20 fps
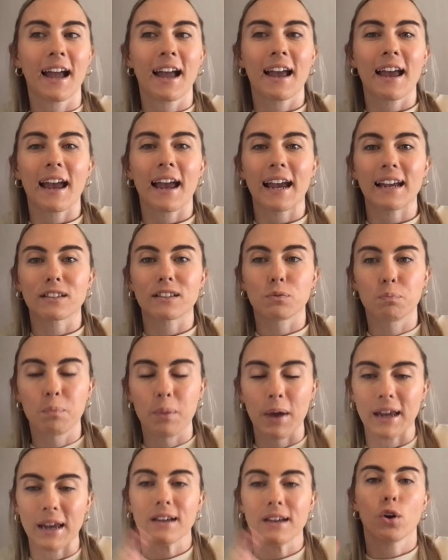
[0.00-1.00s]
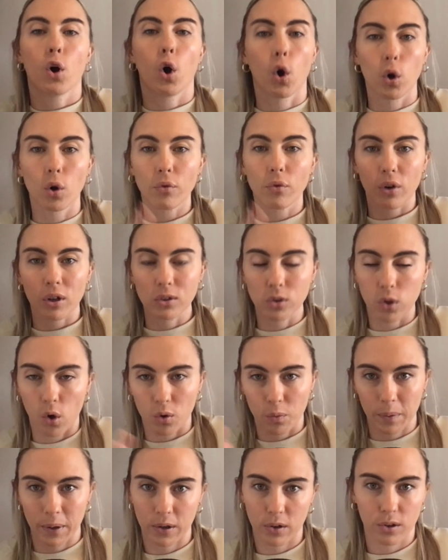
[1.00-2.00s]
it's been over a
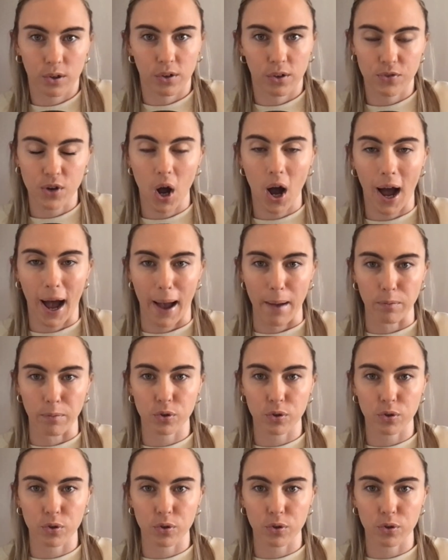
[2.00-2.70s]
long period of time.